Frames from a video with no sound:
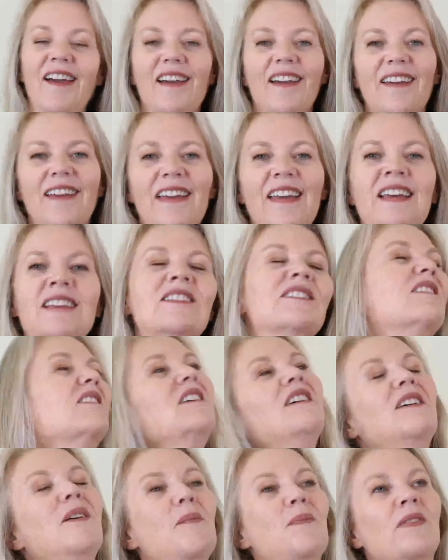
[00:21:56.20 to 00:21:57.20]
It's
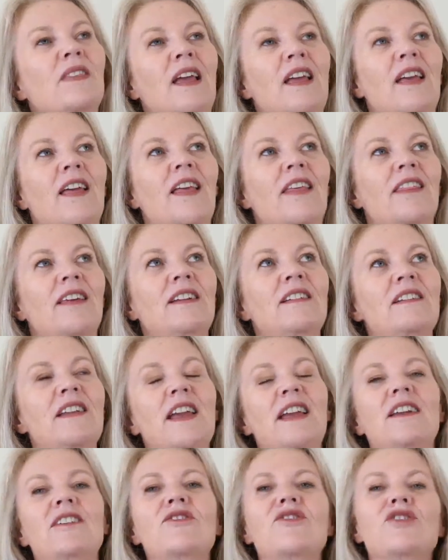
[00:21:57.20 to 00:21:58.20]
the
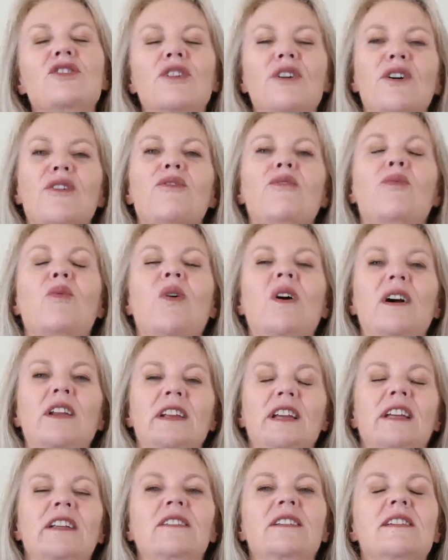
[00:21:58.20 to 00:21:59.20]
nature of
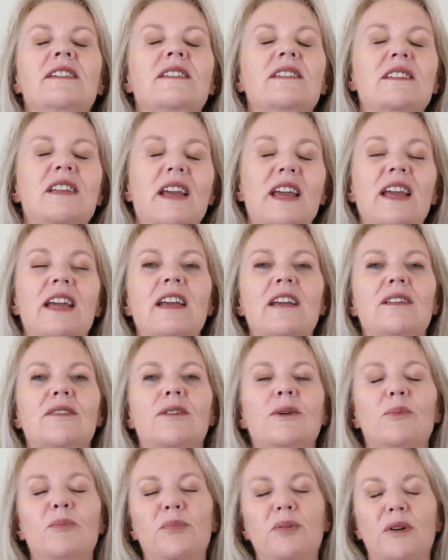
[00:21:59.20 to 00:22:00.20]
wanting to take
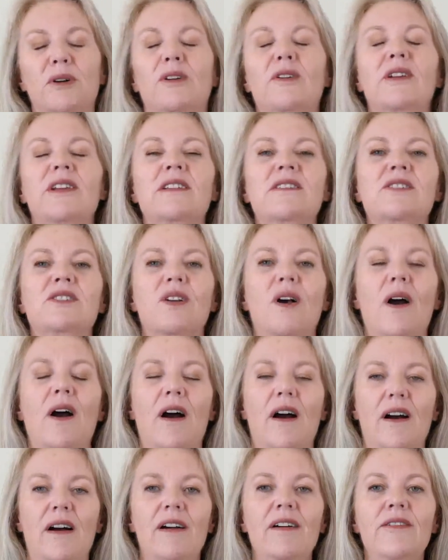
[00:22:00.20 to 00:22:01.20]
the burdens
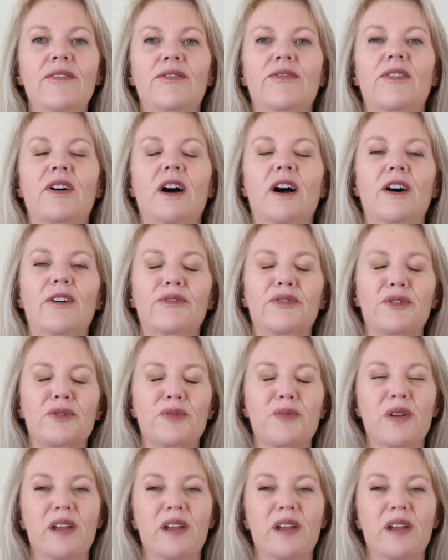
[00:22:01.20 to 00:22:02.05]
off of who we